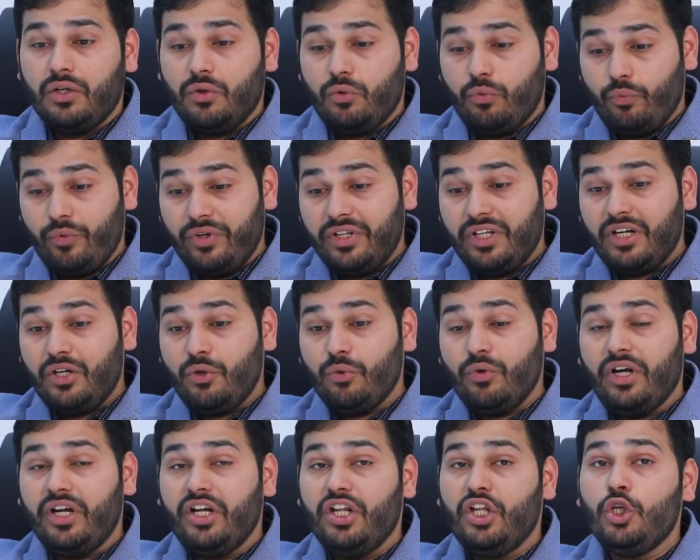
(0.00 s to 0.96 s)
whether to
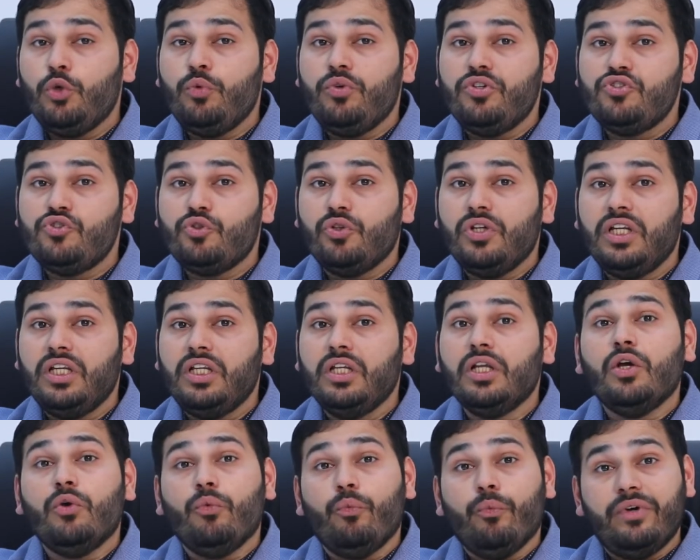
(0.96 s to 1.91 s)
continue insulin,
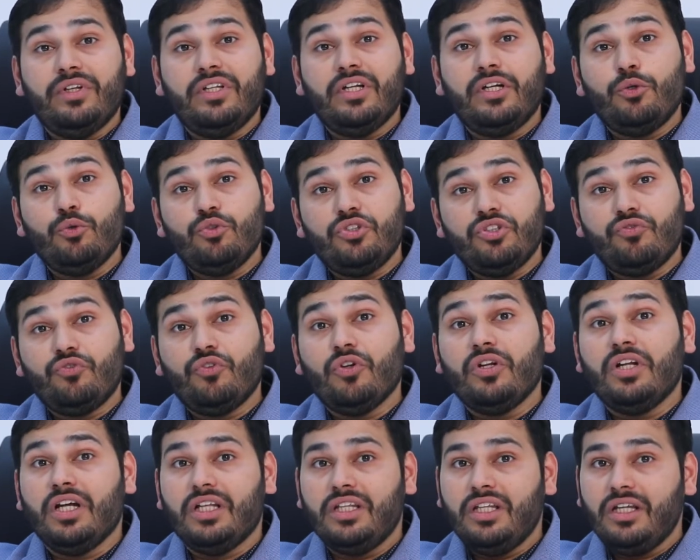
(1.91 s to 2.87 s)
whether to shift on
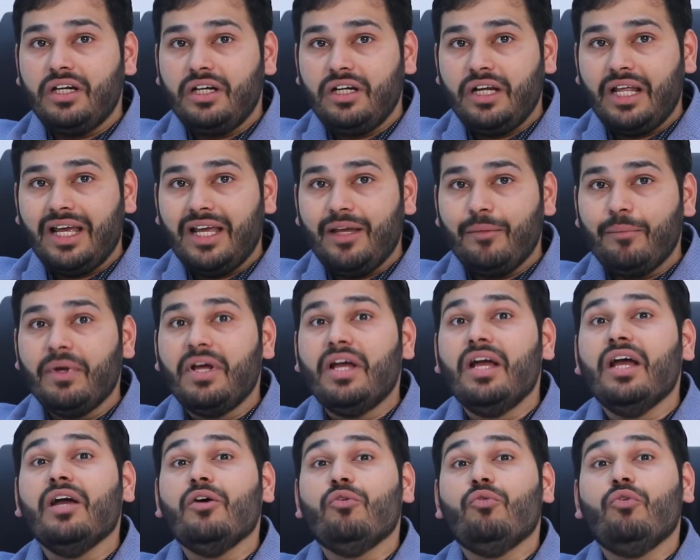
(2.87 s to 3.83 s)
other type,
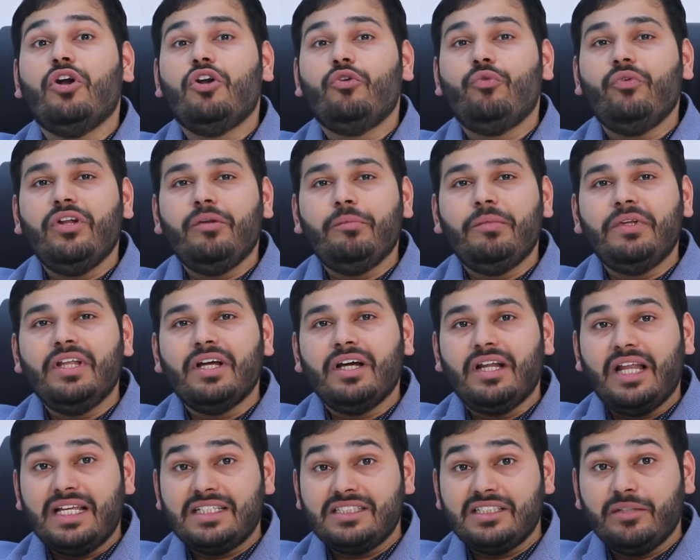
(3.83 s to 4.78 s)
what will be the
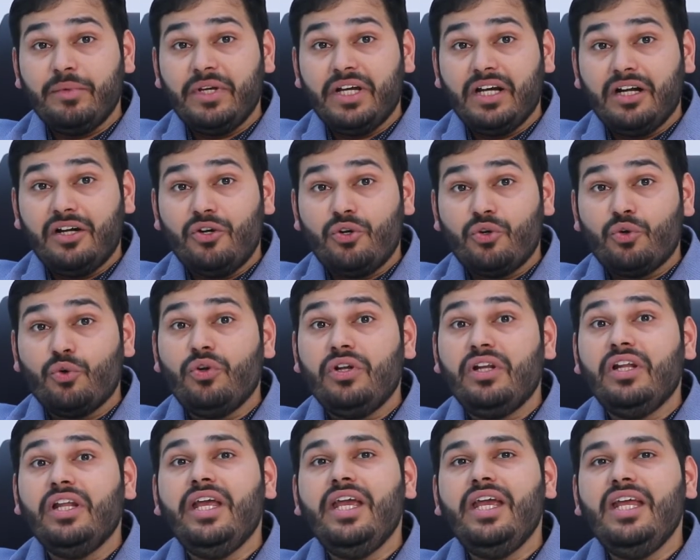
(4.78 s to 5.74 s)
glycemic
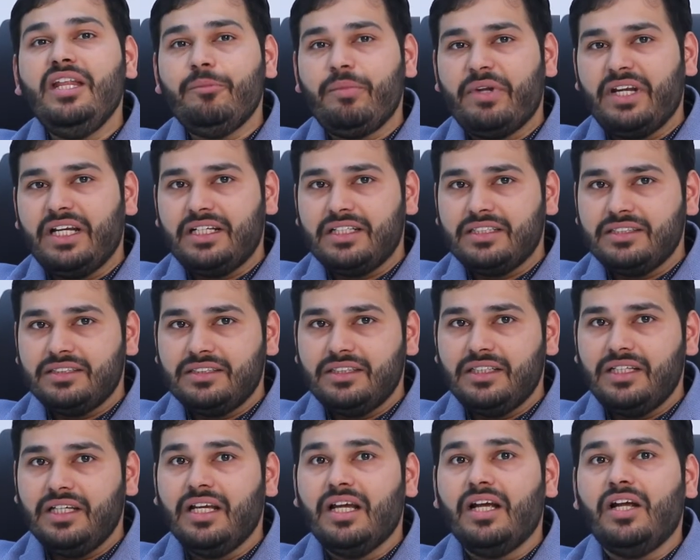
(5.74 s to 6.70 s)
control in
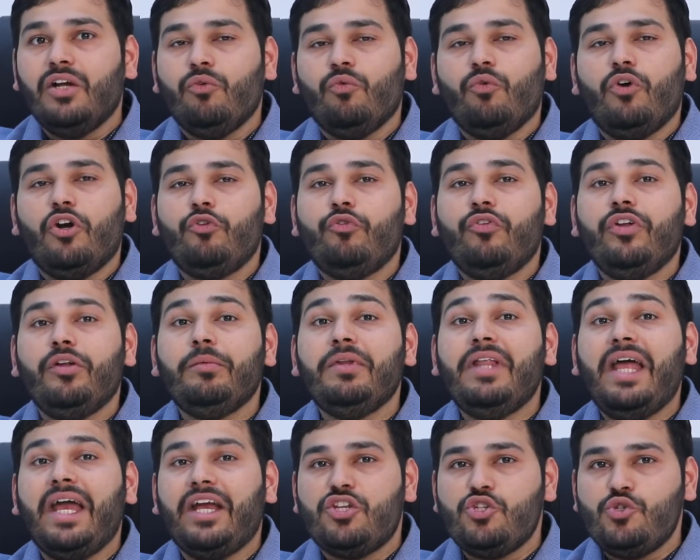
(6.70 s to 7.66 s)
pregnancy, what will be the
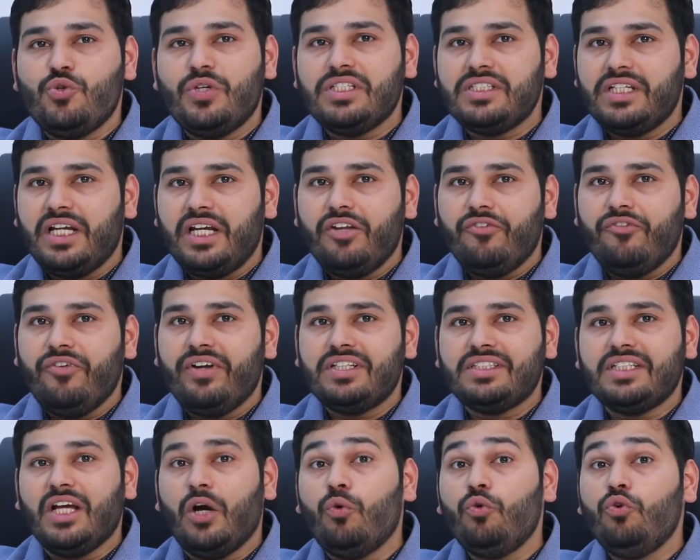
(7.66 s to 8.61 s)
actual side effects,
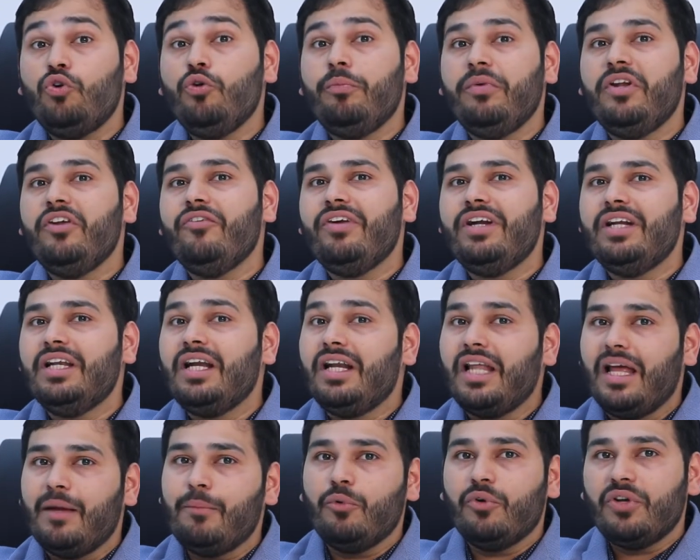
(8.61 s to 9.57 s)
how to prevent that
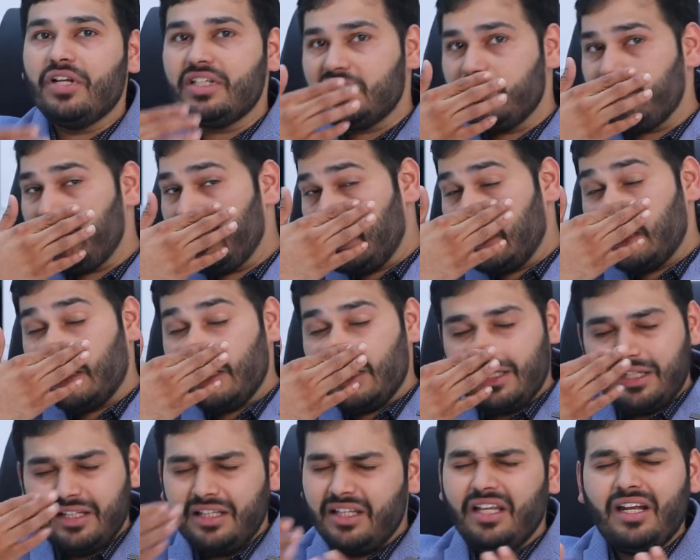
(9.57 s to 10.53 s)
hypoglycemia.
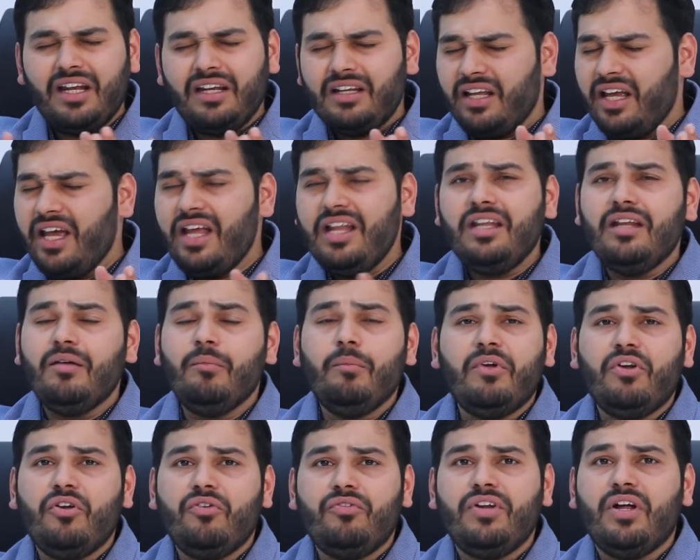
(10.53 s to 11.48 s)
There are n number
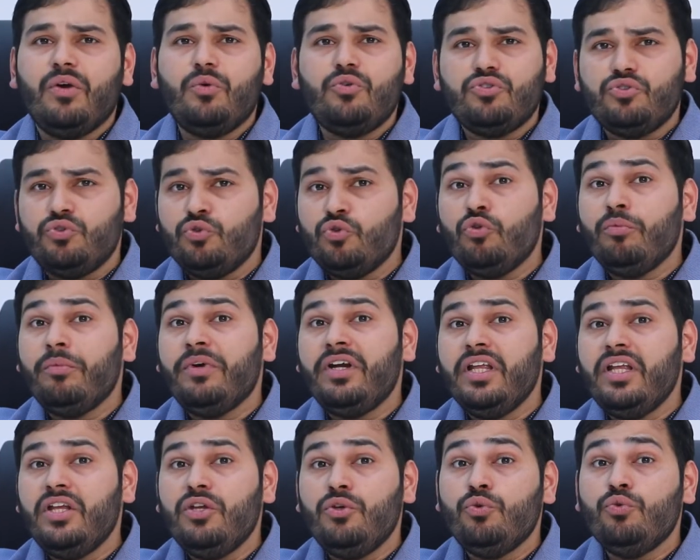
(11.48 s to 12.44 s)
of doubts, nobody
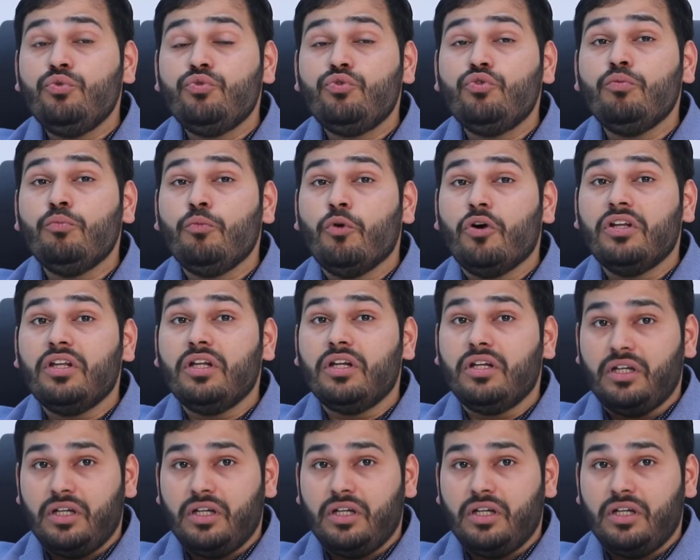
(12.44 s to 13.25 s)
used to bother.